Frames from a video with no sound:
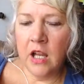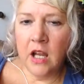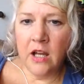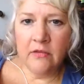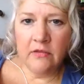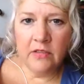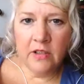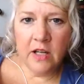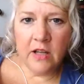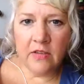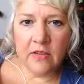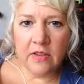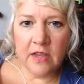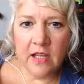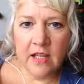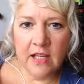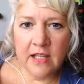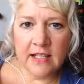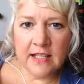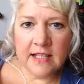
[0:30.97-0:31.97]

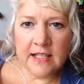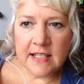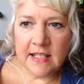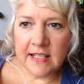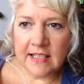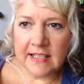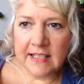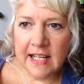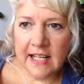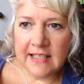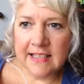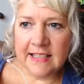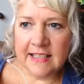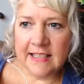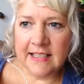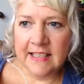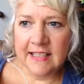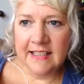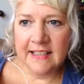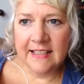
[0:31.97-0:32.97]
everything is
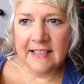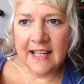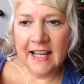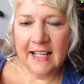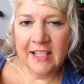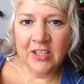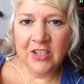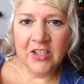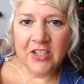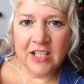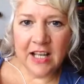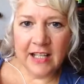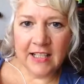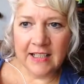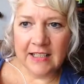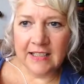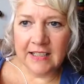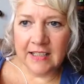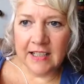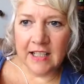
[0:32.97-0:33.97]
connected
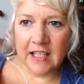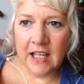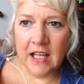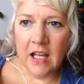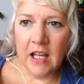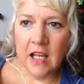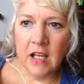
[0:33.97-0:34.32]
energetically,